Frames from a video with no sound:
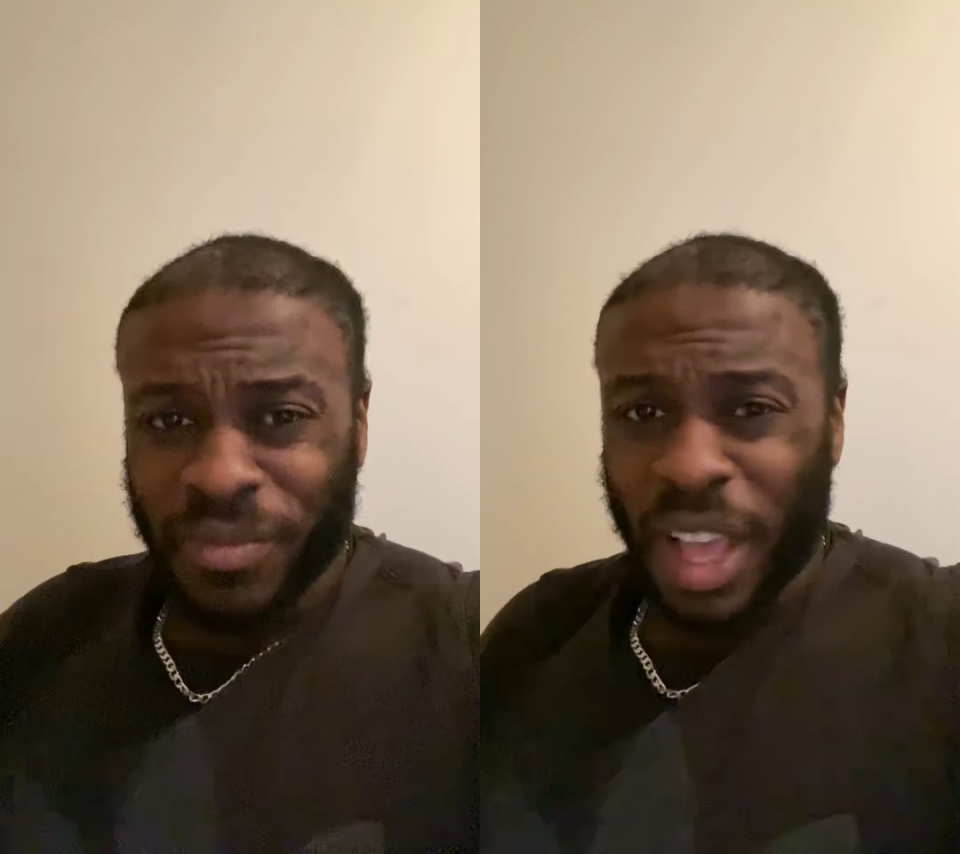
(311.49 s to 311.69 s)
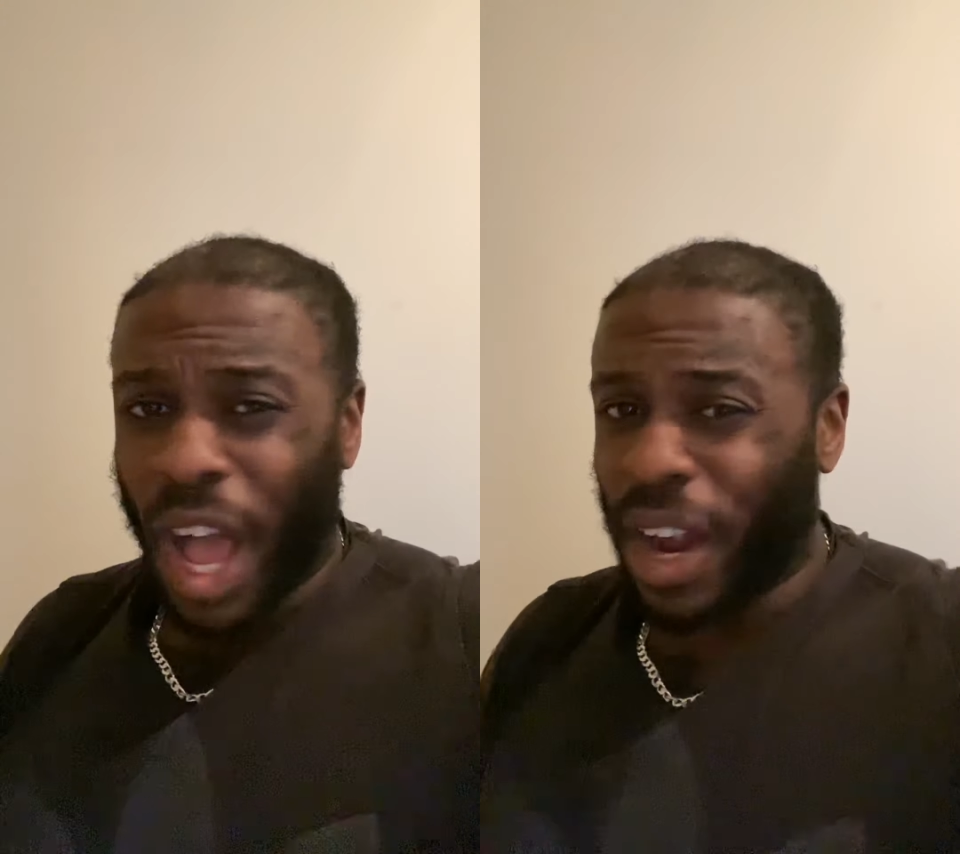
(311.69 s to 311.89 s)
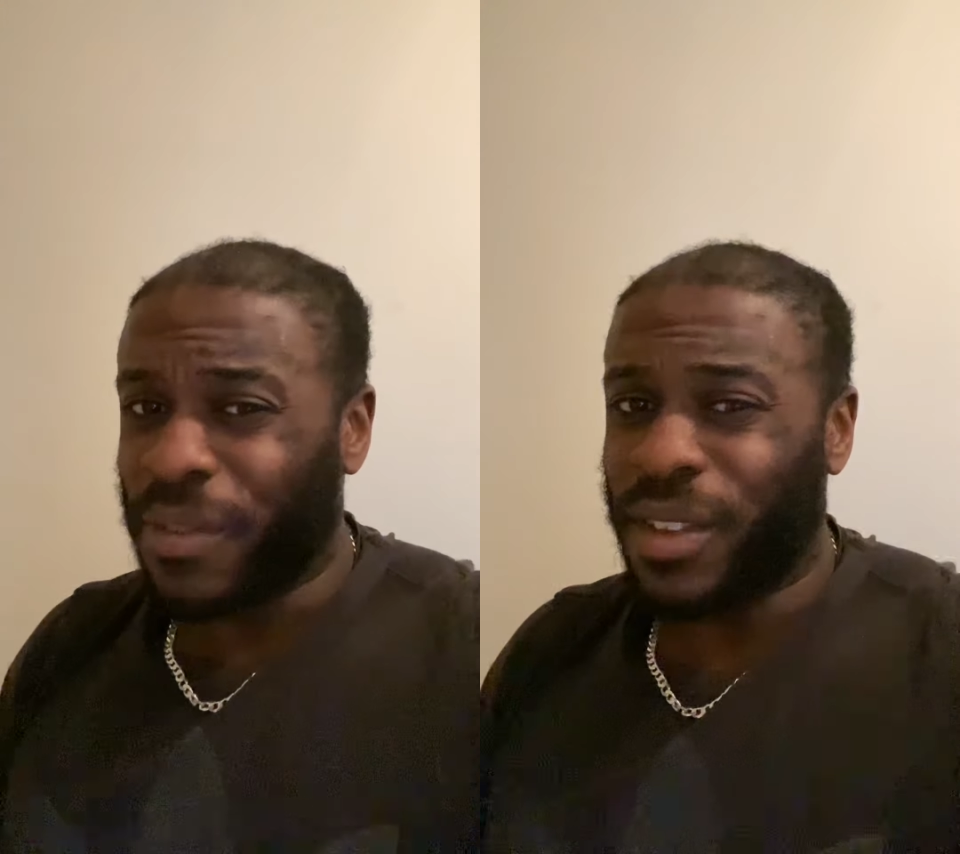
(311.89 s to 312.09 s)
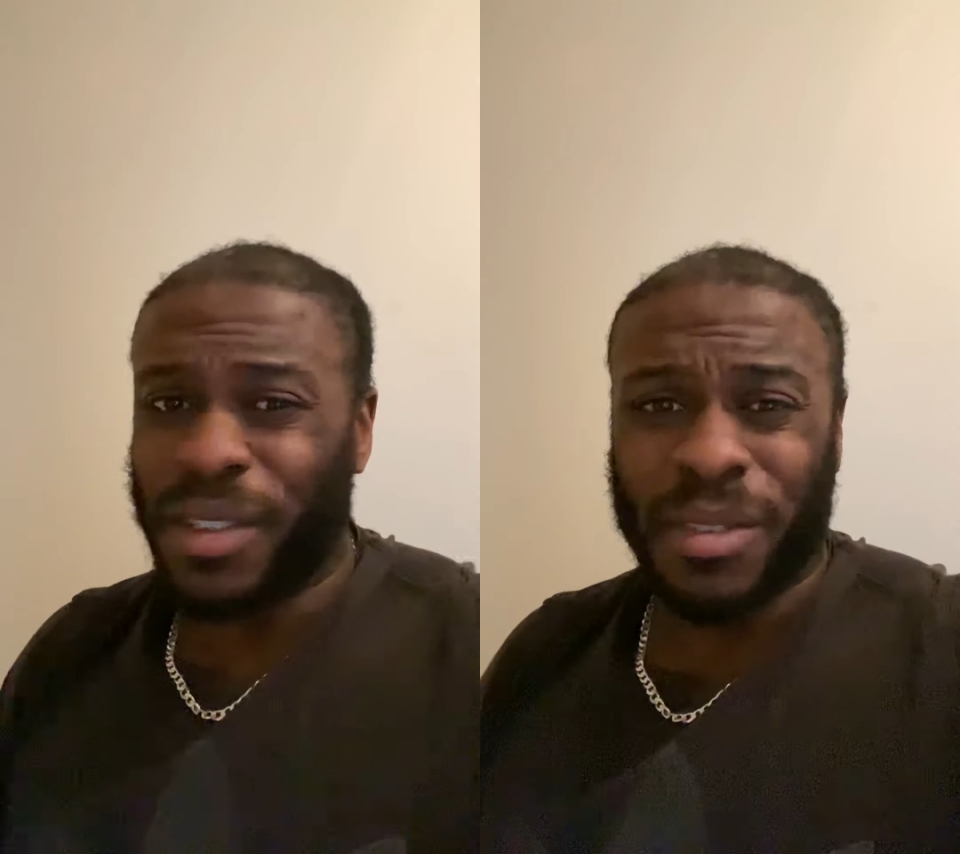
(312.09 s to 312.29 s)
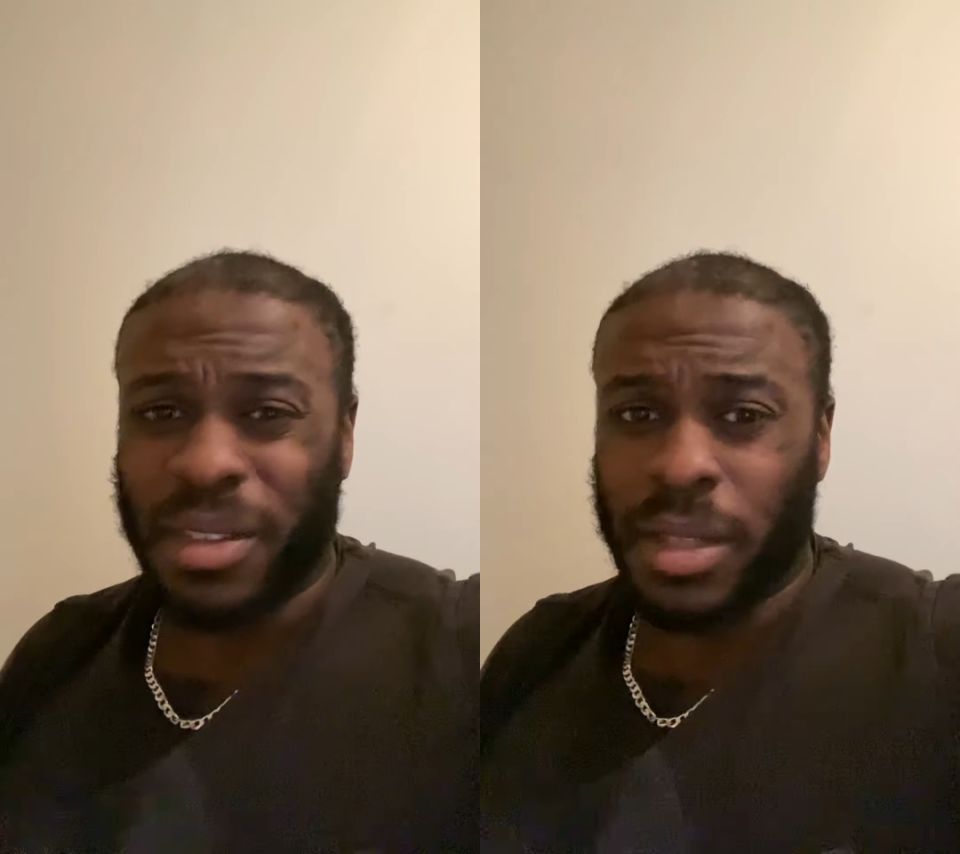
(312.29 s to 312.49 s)
I'm going
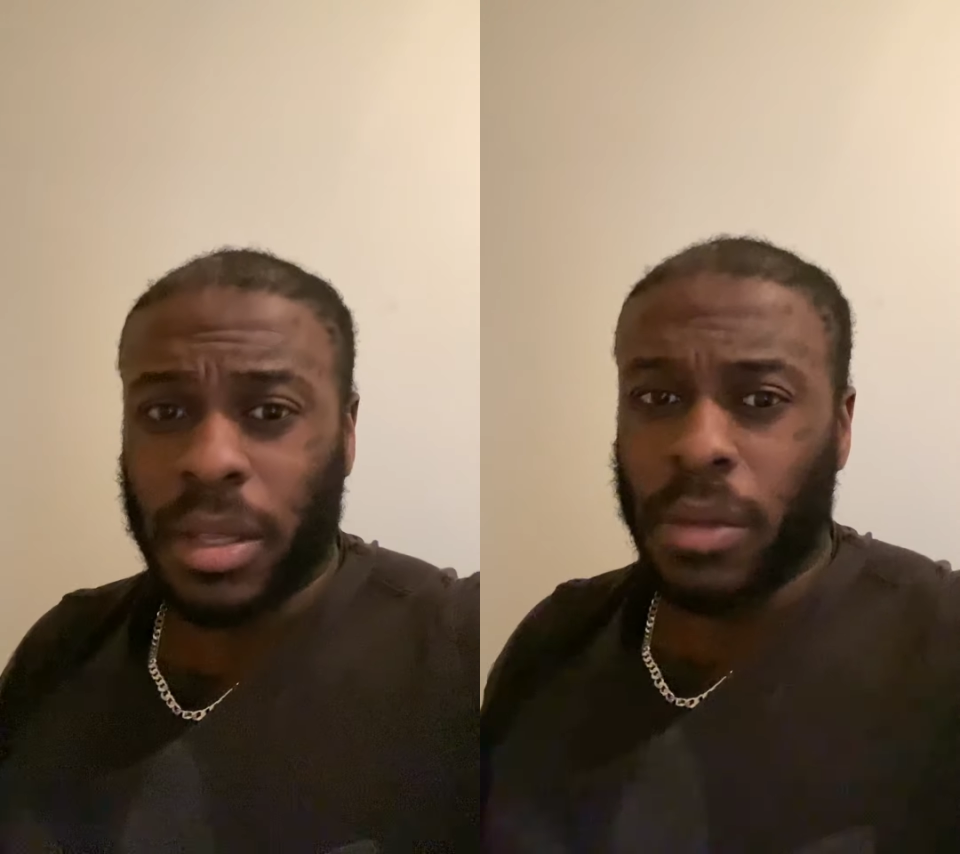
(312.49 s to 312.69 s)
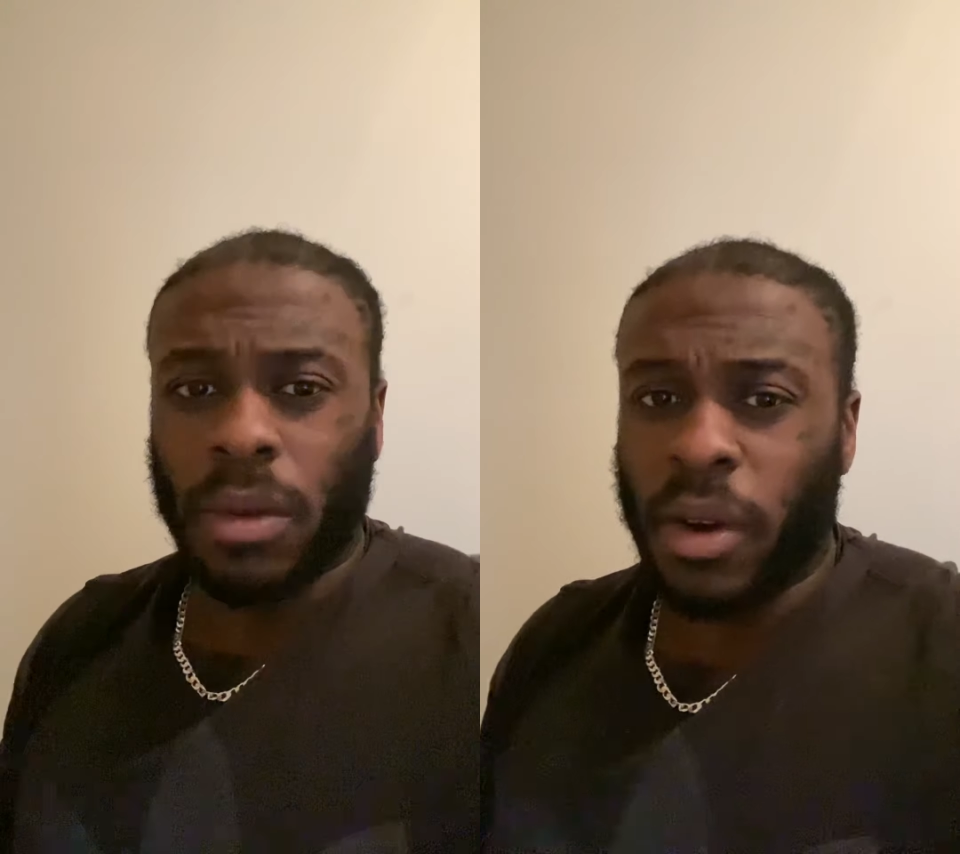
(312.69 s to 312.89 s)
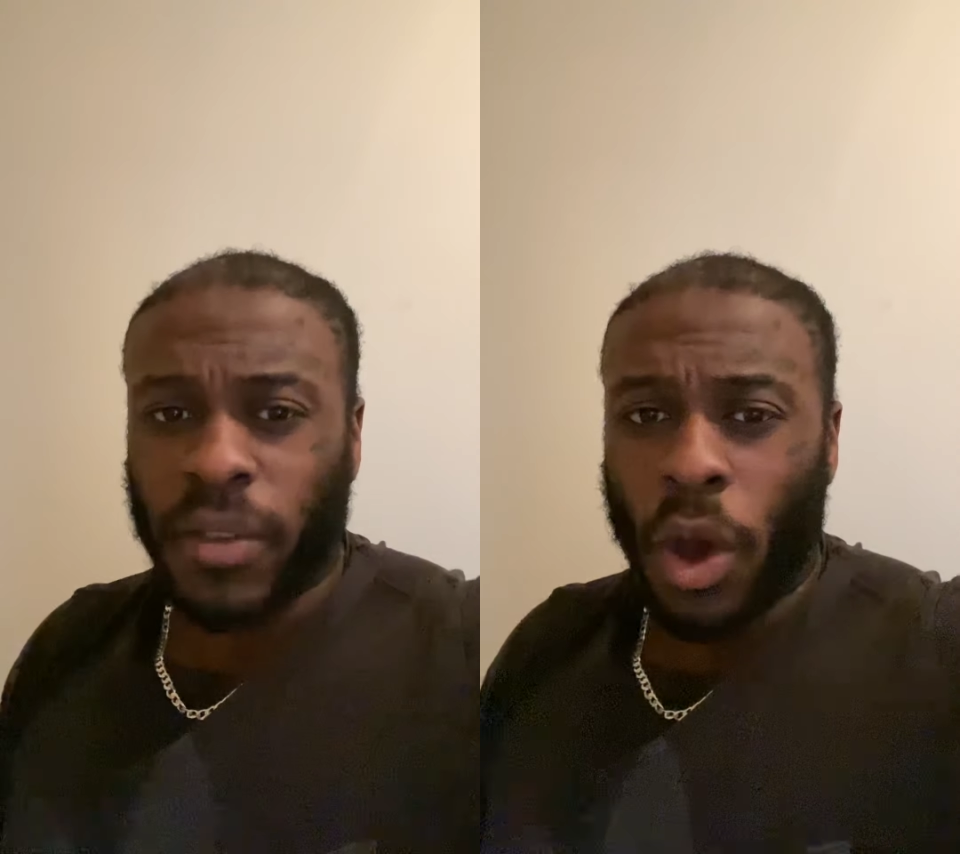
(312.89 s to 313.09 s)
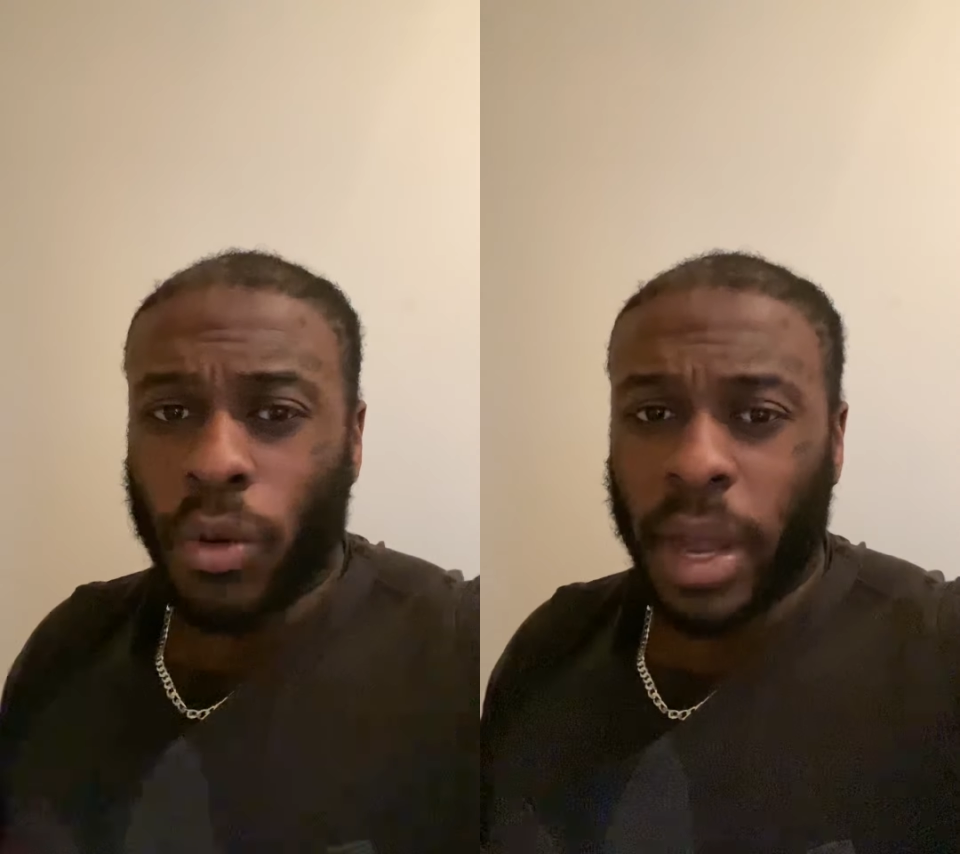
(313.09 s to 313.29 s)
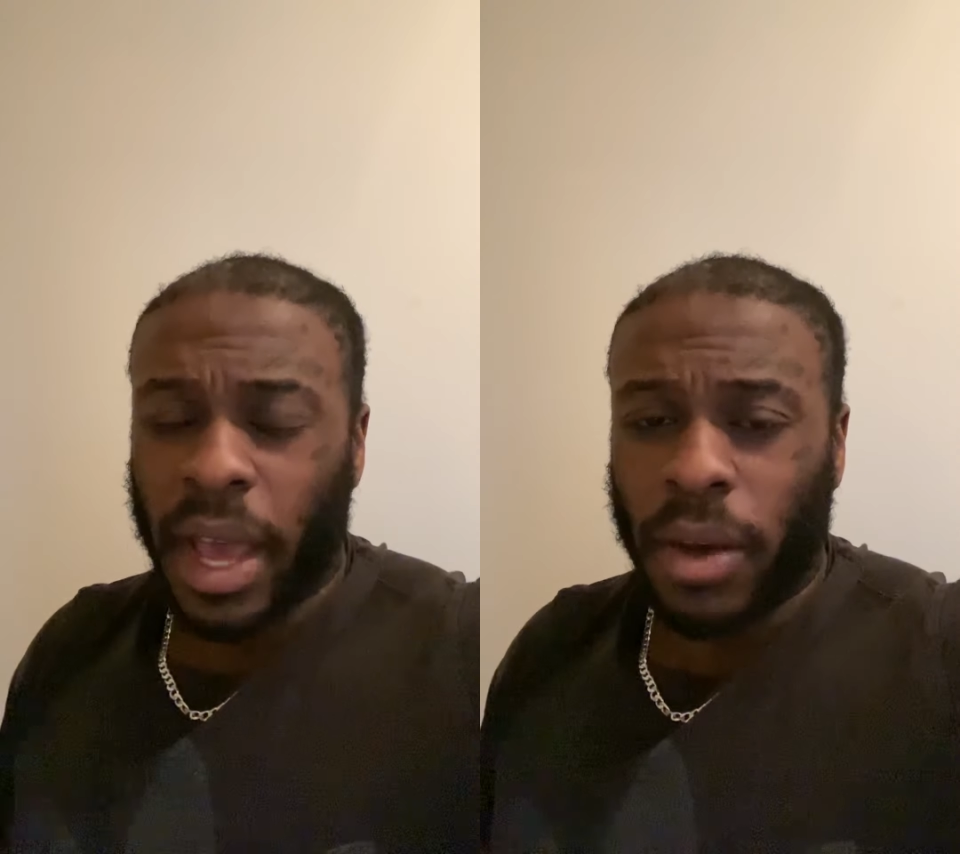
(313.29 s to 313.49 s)
to have to hold
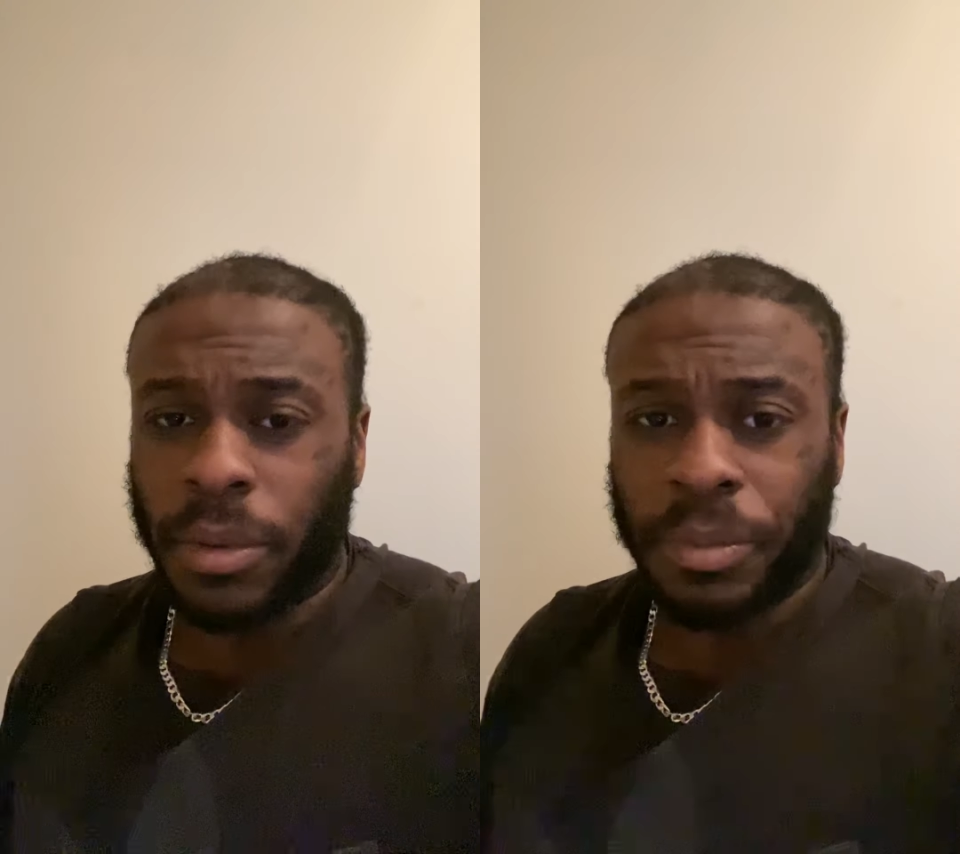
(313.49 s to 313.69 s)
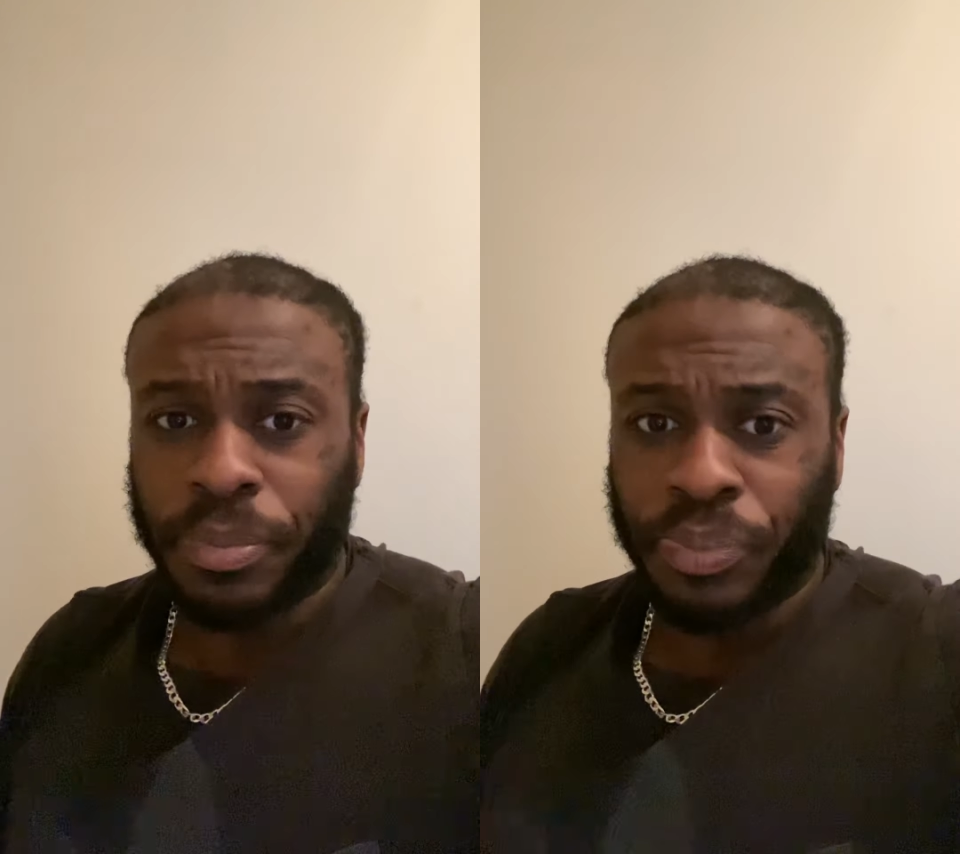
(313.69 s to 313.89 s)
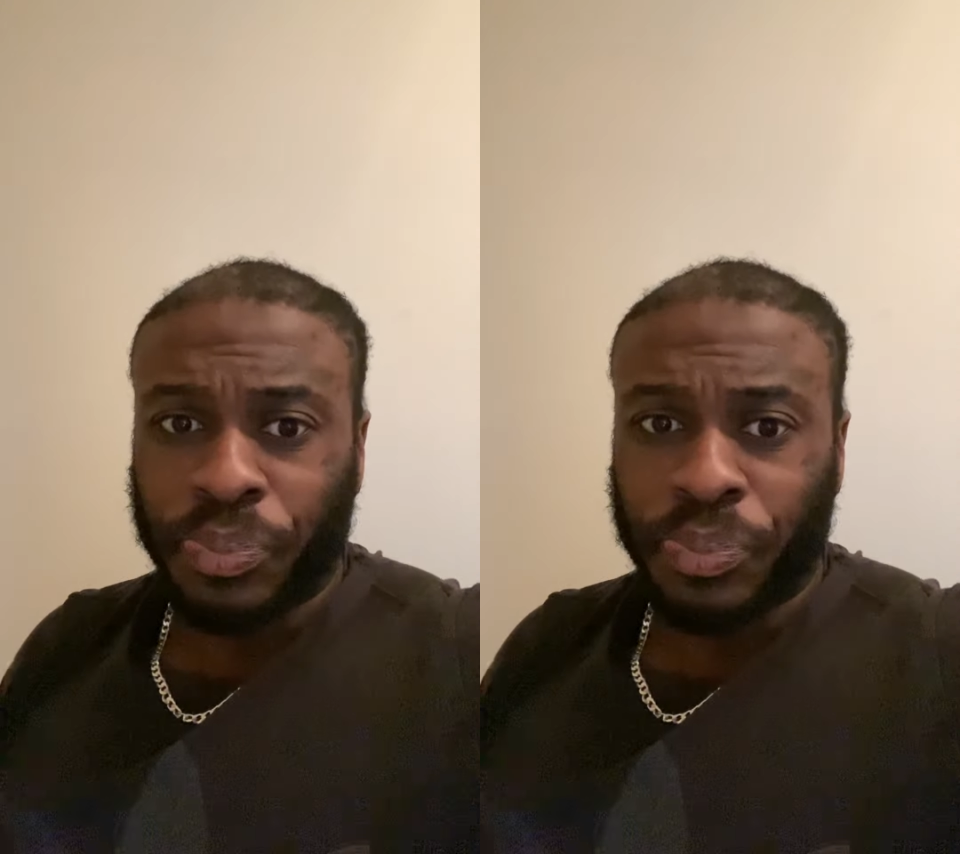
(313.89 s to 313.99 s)
the L.